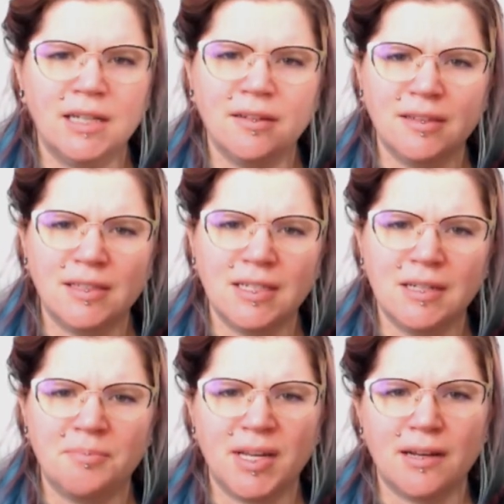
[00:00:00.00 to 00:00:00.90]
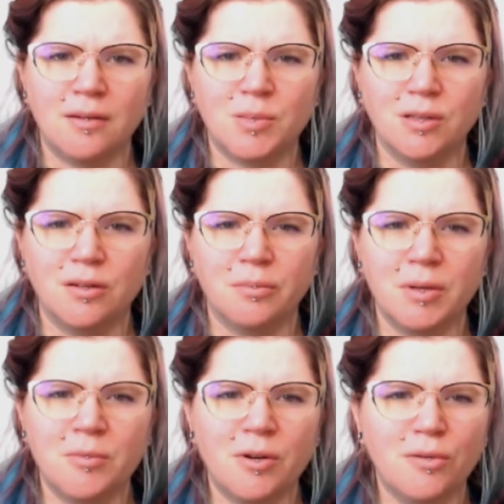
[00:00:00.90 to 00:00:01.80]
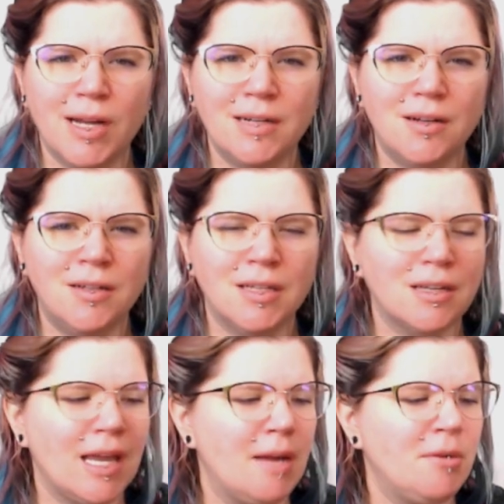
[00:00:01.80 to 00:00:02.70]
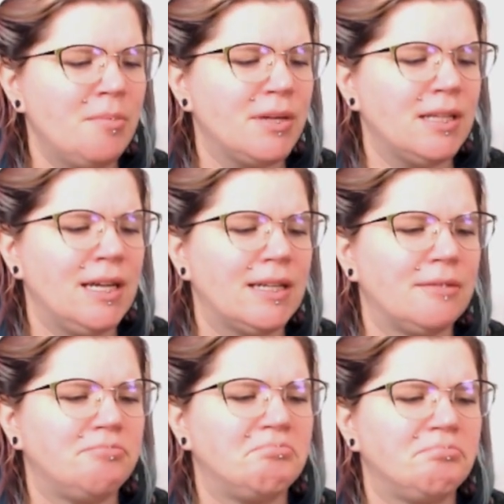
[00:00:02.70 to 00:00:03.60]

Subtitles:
It is picking up a little bit more red on the camera, but like